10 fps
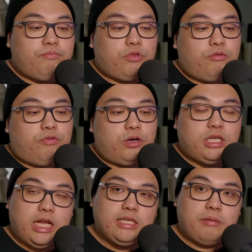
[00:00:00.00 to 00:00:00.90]
For
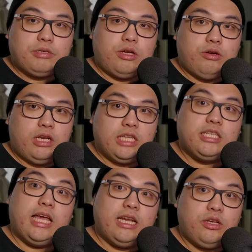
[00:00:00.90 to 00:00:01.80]
today's episode, let's
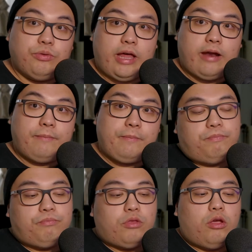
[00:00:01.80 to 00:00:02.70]
get into that.
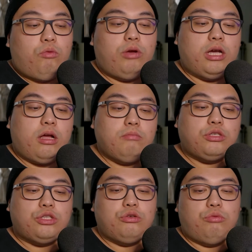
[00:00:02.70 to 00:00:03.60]
When it
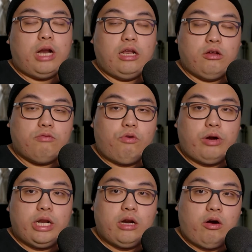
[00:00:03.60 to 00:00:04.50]
comes to what I look for
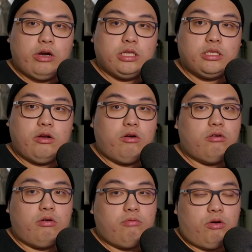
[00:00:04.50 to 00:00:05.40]
in an artist, there
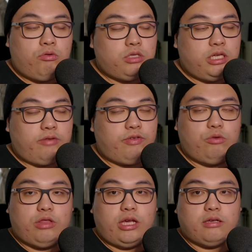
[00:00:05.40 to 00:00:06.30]
are only a
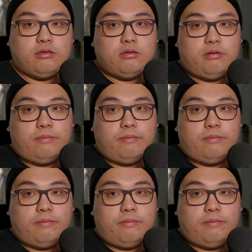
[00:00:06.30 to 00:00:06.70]
few things.